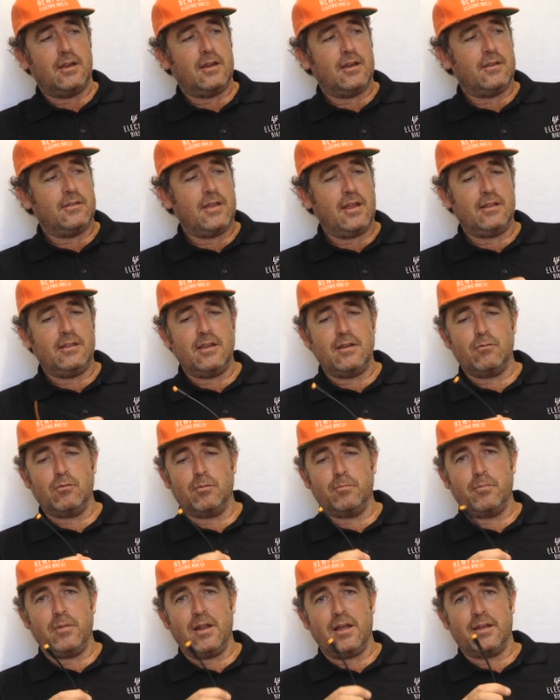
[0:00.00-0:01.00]
And that then
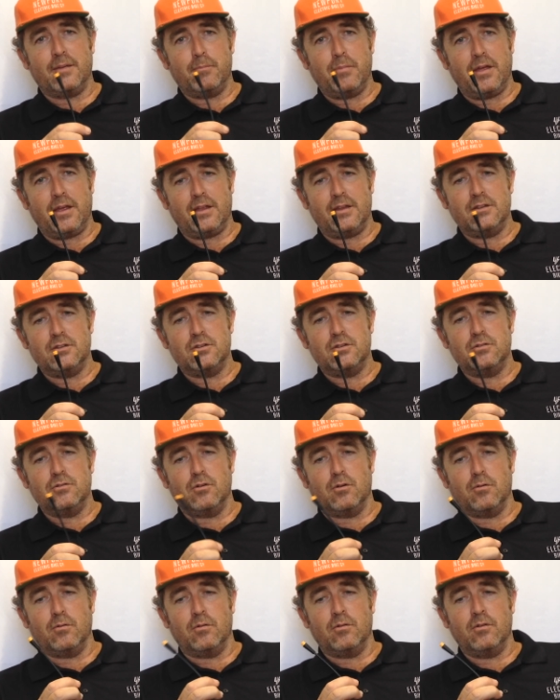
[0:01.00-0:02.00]
will plug back into
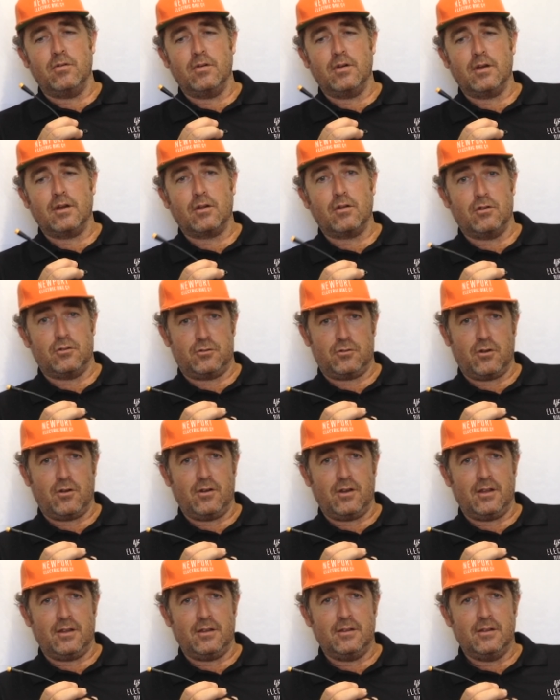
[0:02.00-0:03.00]
your
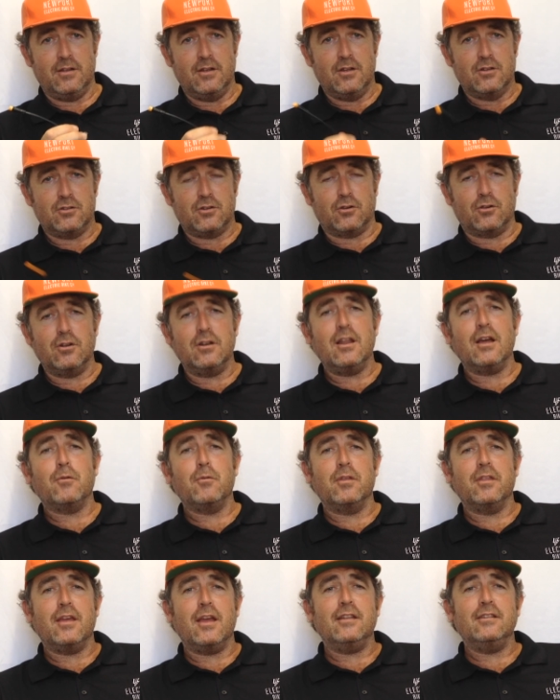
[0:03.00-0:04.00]
controller. So good
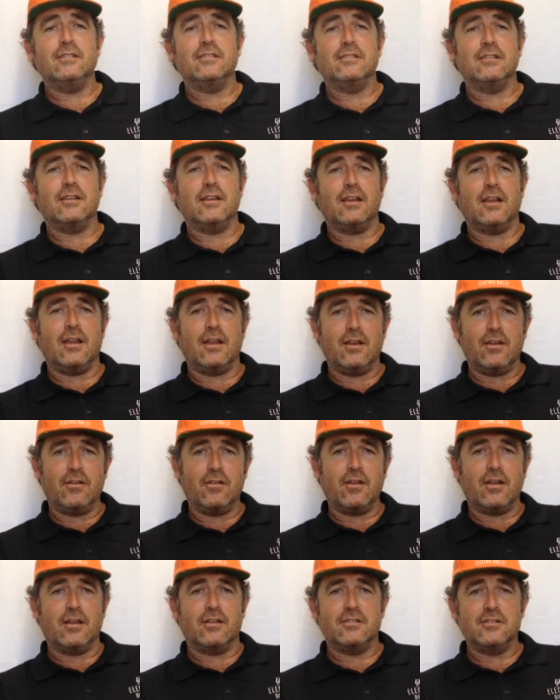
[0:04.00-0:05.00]
luck with that
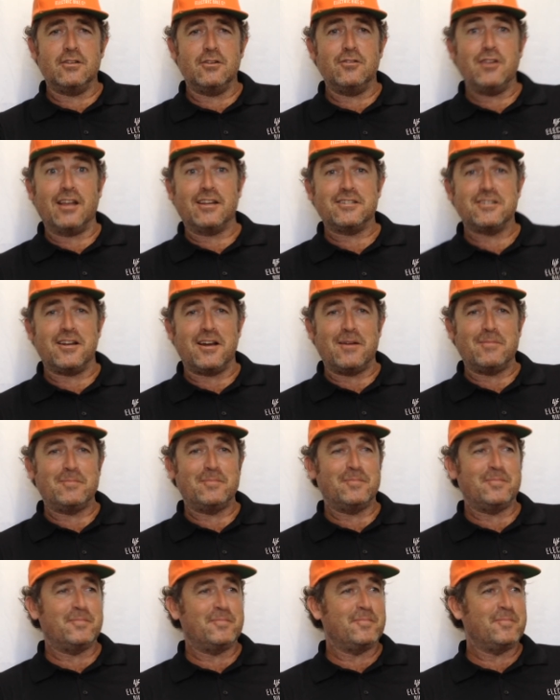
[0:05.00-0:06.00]
and uh, see you next
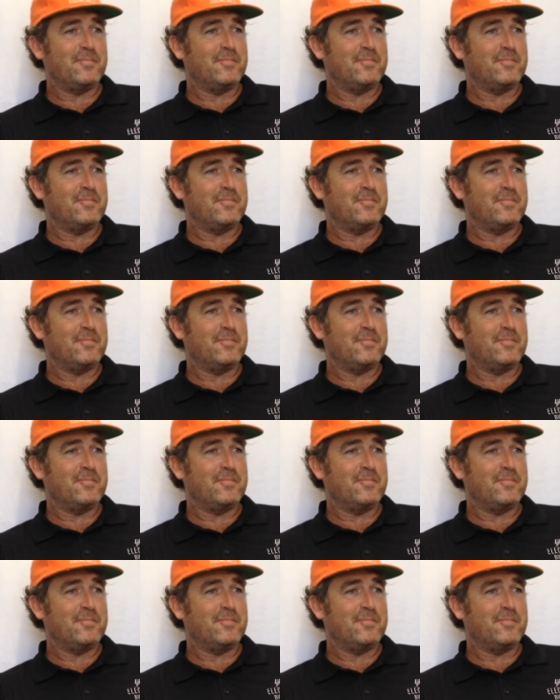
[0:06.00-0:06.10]
time.